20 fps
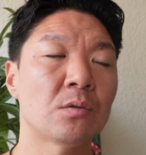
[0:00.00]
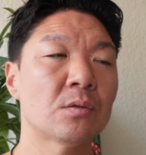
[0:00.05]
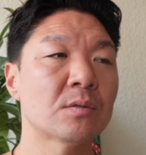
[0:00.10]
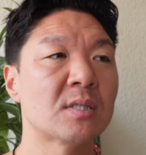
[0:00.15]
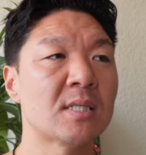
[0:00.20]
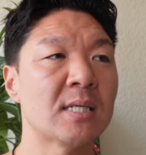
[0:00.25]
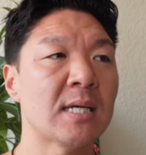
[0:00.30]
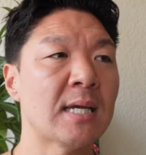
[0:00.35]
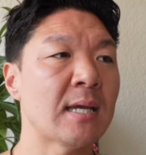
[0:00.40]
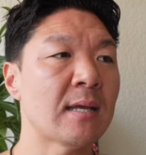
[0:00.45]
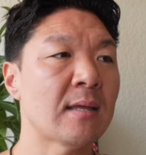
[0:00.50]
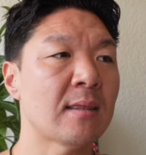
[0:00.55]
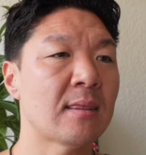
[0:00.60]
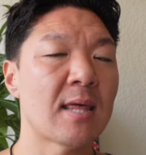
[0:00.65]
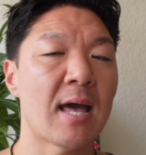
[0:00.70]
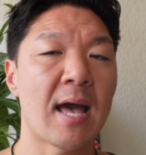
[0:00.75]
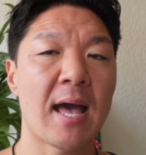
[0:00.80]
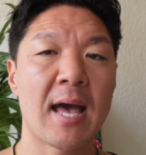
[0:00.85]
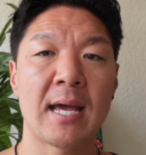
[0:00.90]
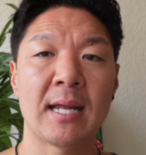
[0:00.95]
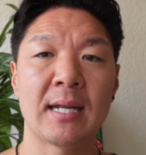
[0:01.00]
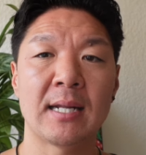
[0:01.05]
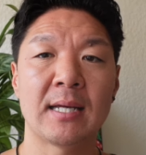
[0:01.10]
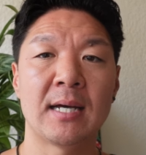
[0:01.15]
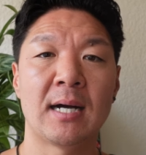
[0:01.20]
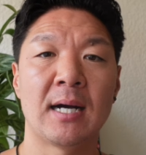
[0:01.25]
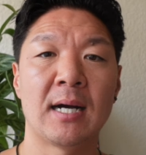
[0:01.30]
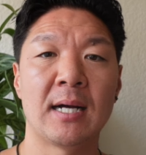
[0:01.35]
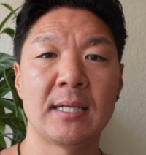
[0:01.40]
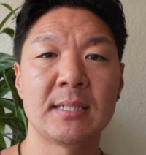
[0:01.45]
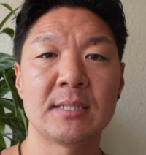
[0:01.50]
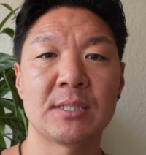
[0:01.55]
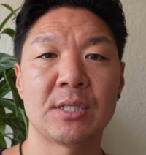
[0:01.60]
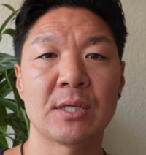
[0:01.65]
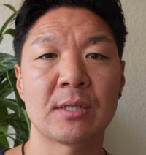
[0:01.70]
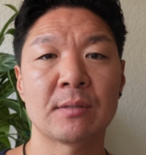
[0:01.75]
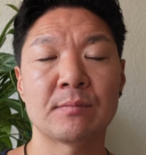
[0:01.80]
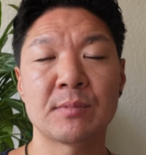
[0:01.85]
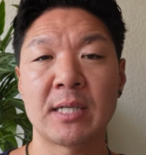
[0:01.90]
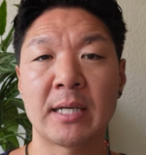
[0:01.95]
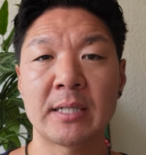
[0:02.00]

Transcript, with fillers: old saying that uh, it took him